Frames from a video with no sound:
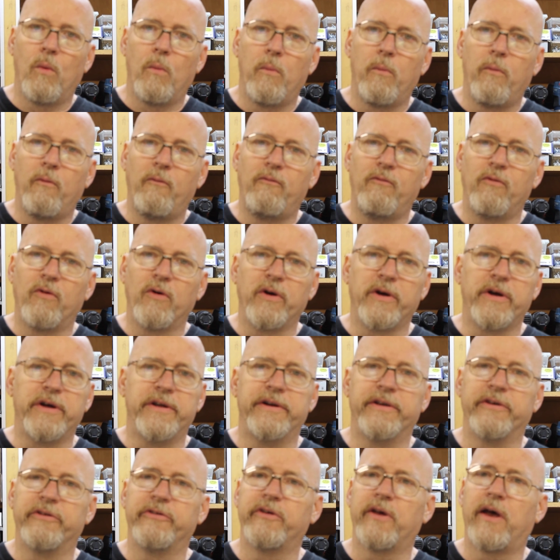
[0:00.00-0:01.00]
For
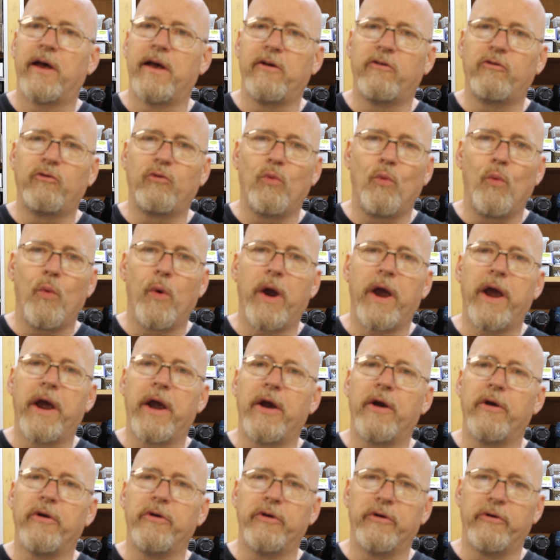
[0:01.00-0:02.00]
goodness sakes,
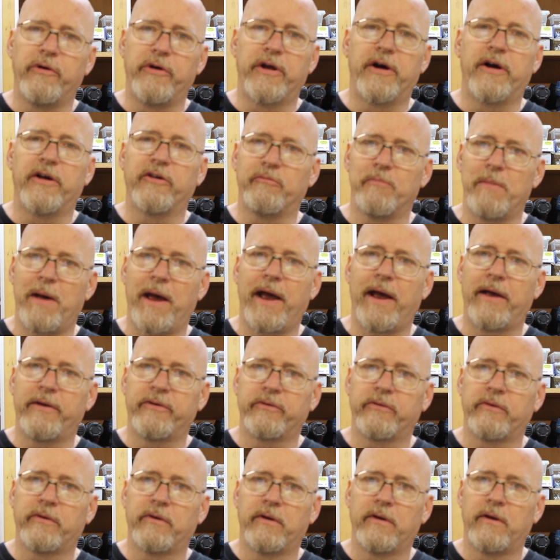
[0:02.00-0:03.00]
wear your dust
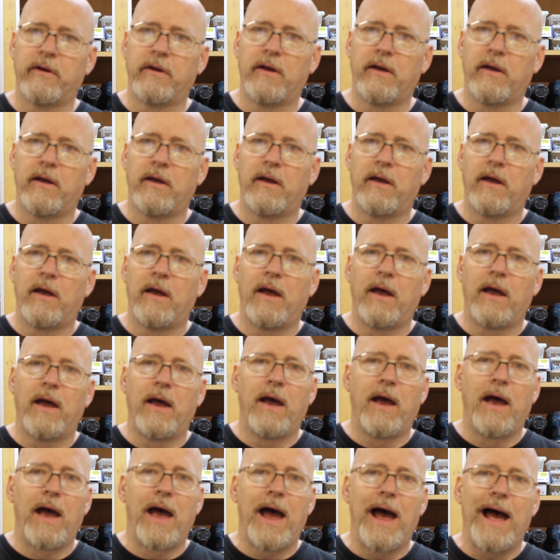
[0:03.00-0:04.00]
mask.
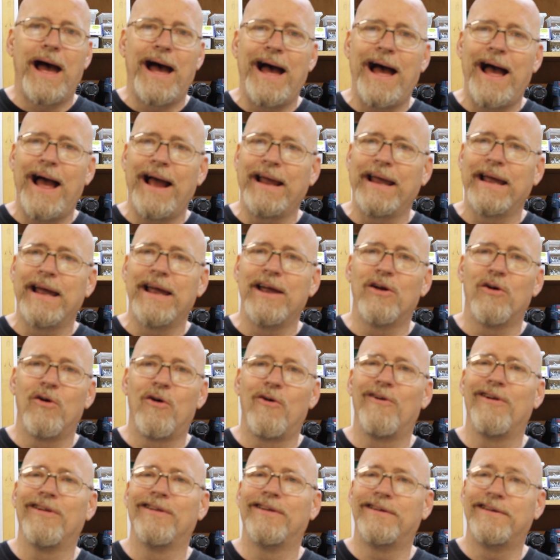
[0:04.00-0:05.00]
I can't
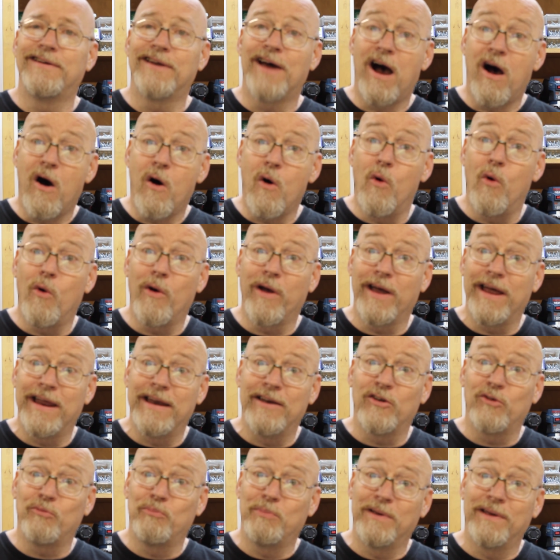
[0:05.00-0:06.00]
hardly talk
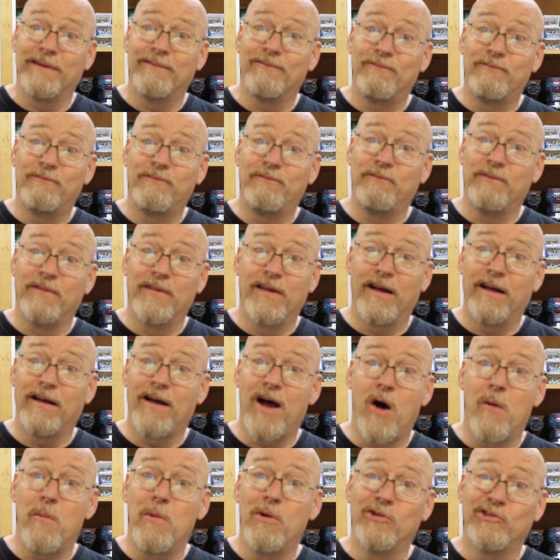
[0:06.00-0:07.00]
and it's been
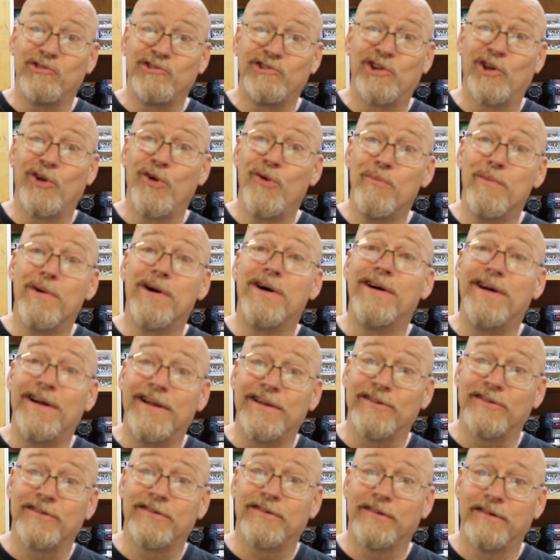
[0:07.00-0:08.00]
almost 2
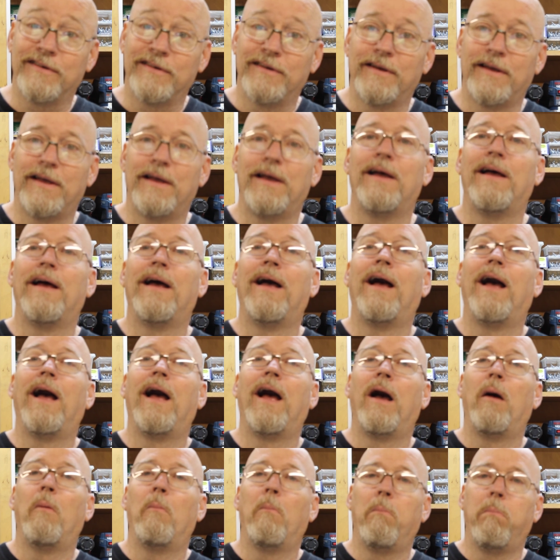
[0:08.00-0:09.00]
months.
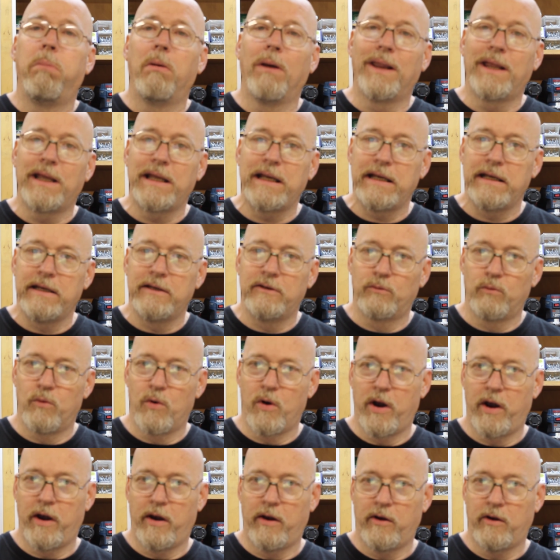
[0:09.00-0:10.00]
Please
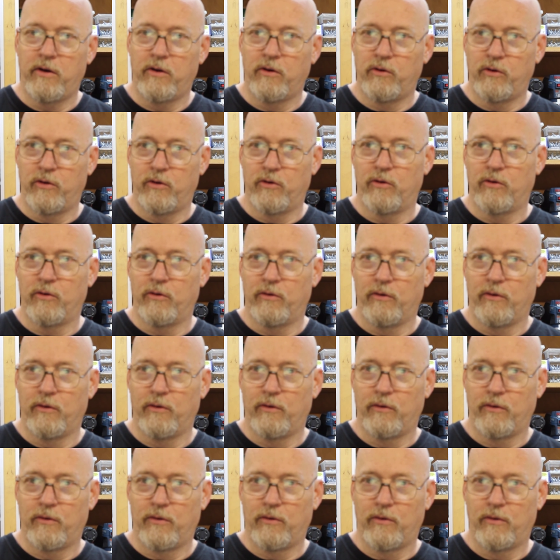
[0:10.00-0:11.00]
wear your
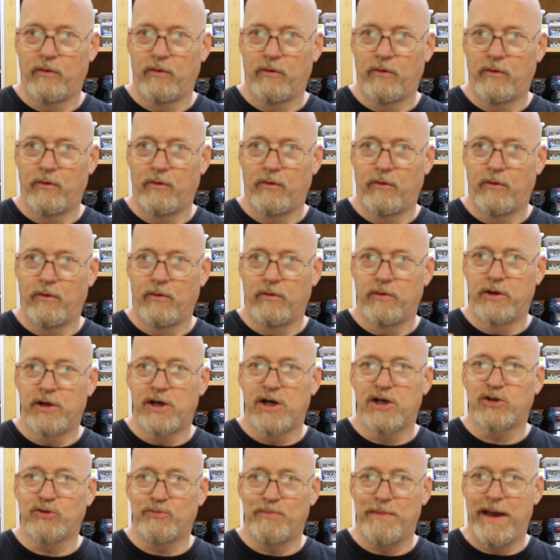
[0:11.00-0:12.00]

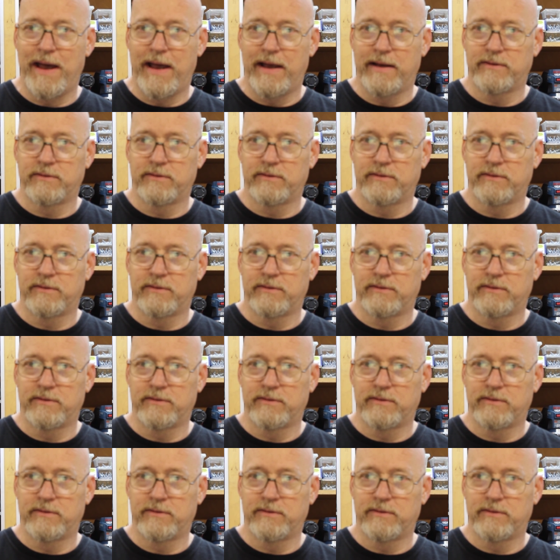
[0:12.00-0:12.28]
dust mask.